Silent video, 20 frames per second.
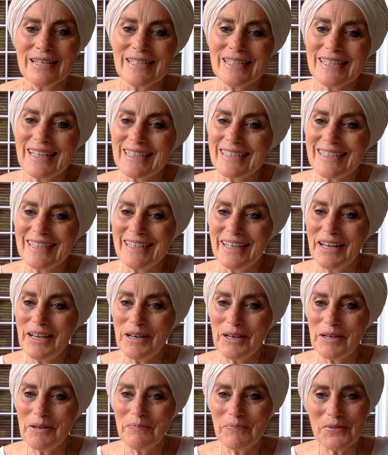
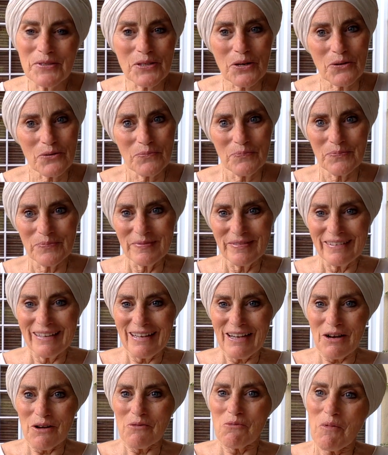Satnam. So,
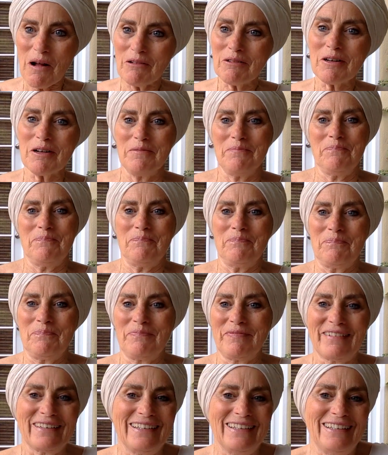welcome.
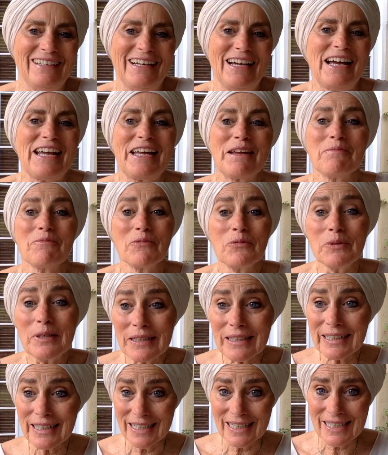I am
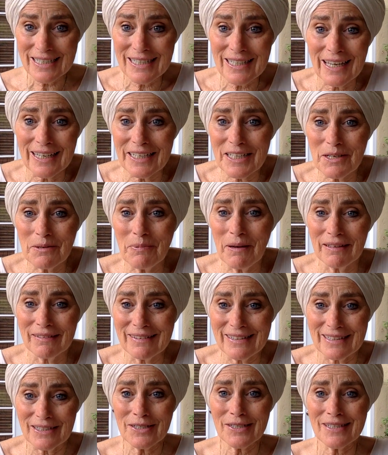really excited
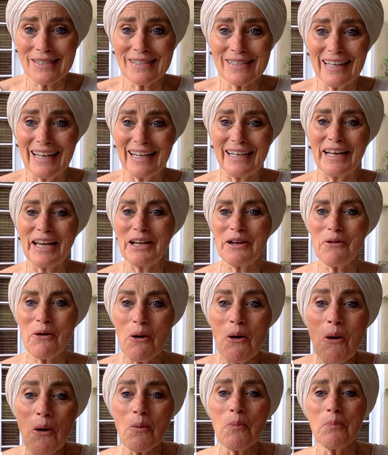about this, and I
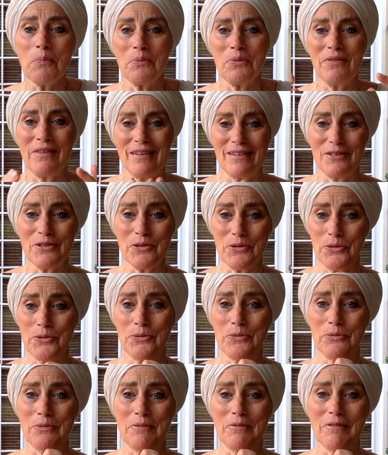hope that
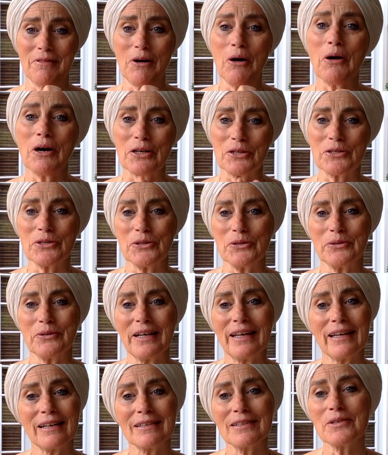you are too.
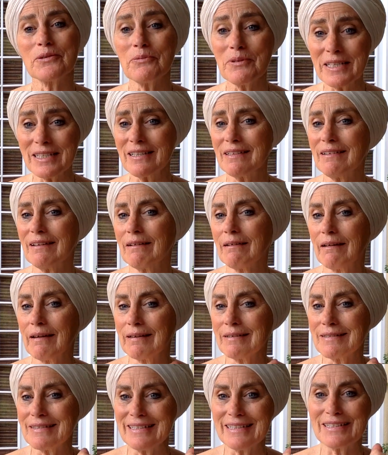And the reason that
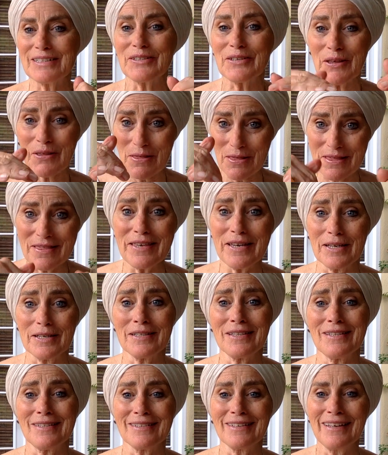I did
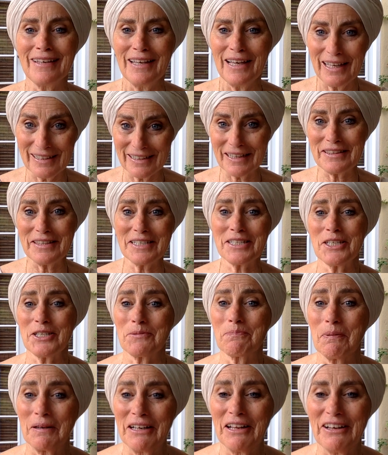this, and that this
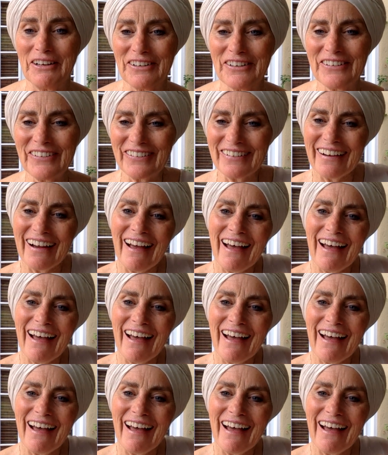is below,